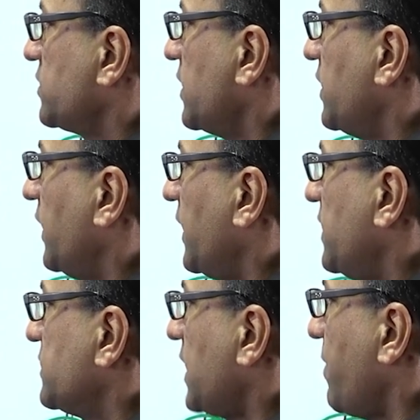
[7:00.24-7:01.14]
the
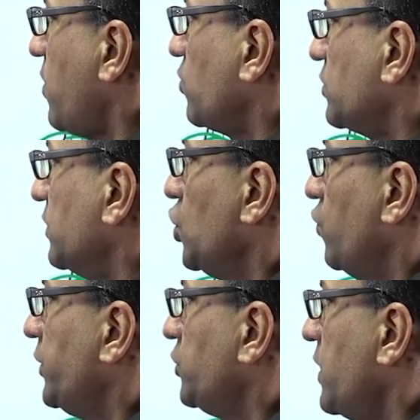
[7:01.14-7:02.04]
details about.
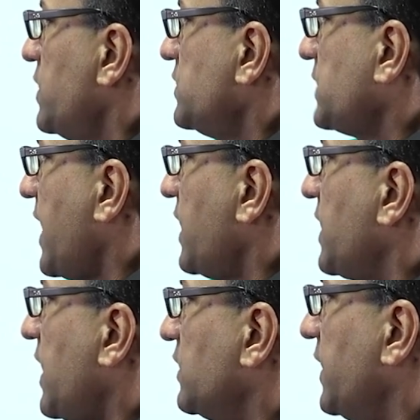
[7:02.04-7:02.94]
We should understand
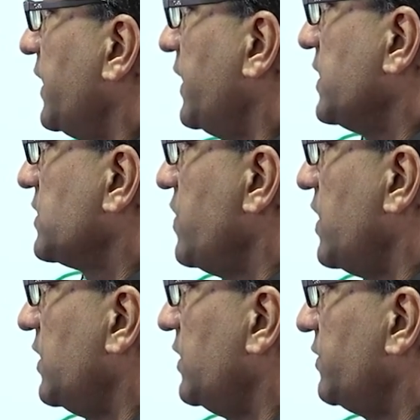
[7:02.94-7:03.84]
that there is a
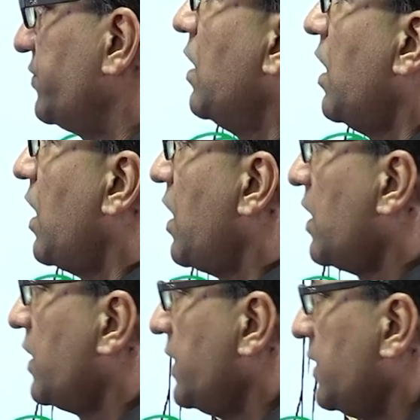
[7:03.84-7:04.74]
nerve,
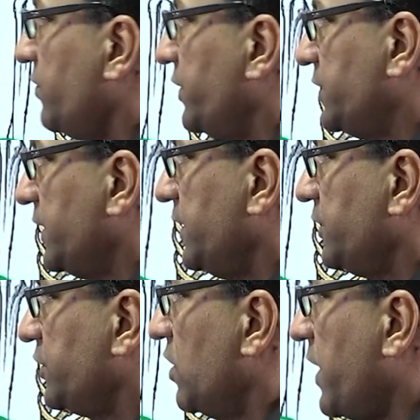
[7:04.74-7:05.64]
ulnar nerve, which
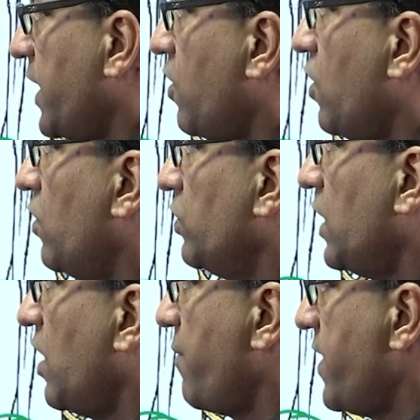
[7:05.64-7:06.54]
is running on
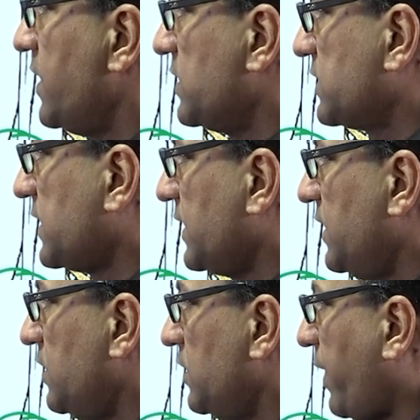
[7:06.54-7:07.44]
the medial
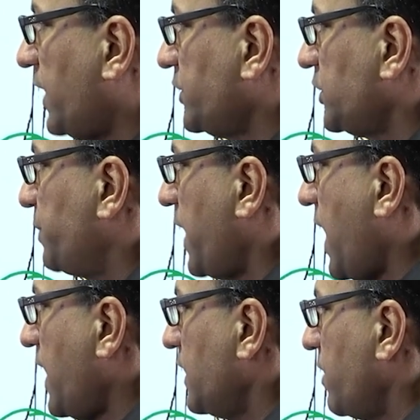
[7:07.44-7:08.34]
side, passes
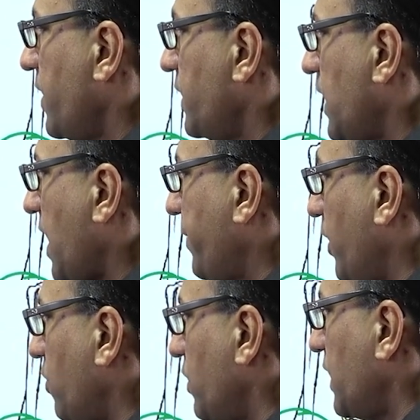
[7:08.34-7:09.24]
behind the medial
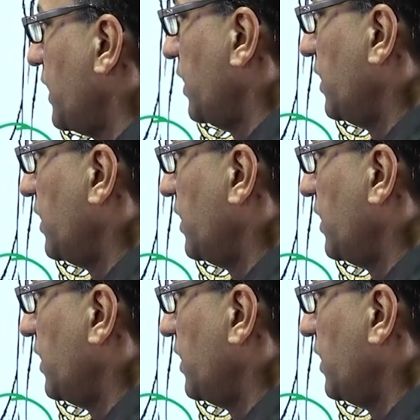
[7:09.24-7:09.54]
epicondyle.